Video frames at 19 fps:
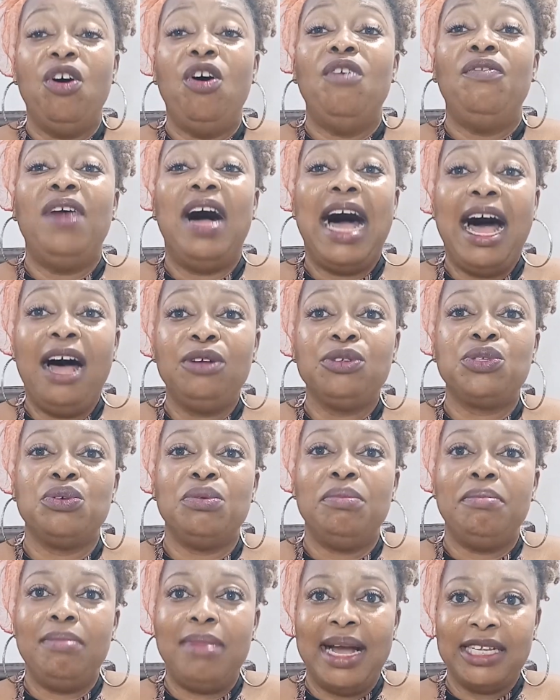of how
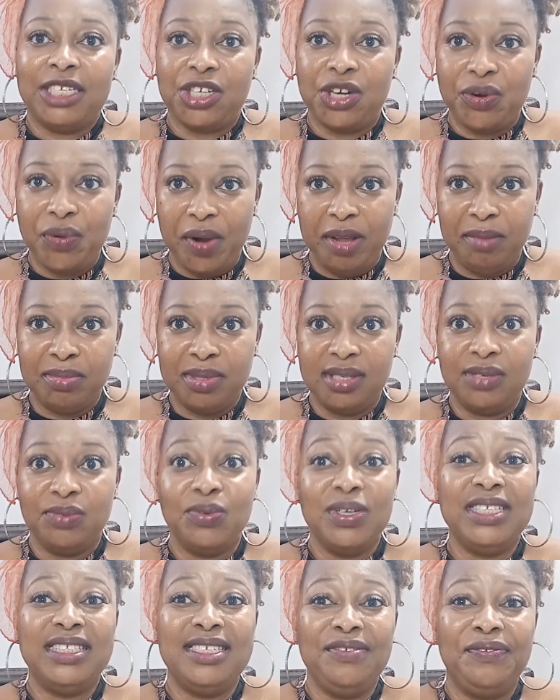to match creams
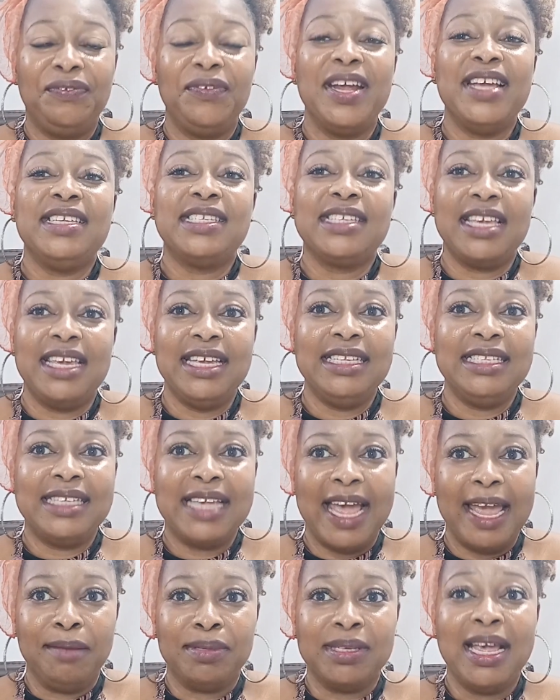with different skin
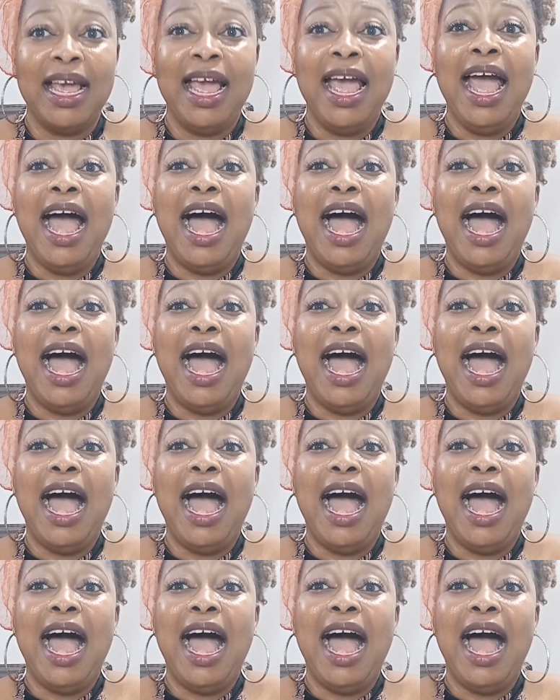types.